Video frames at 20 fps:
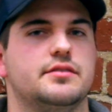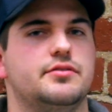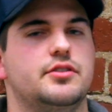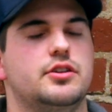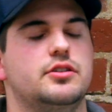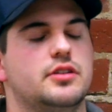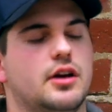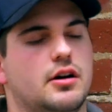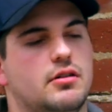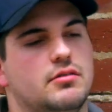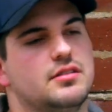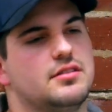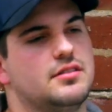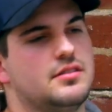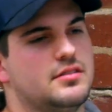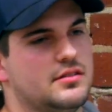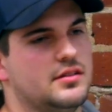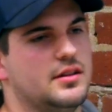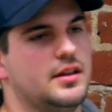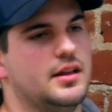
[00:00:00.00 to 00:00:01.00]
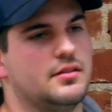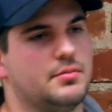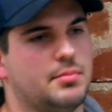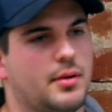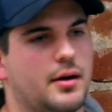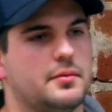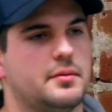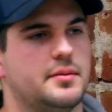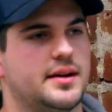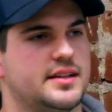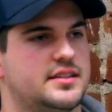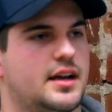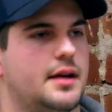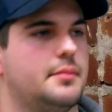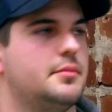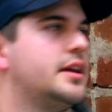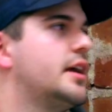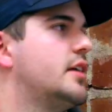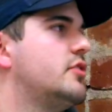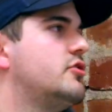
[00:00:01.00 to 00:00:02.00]
If you don't, it's probably about
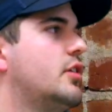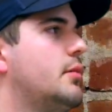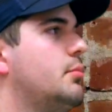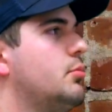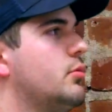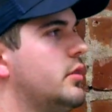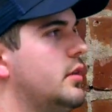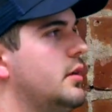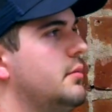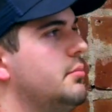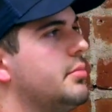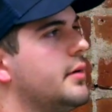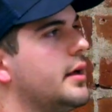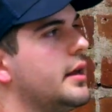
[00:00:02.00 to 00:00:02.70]
time you catch up with it.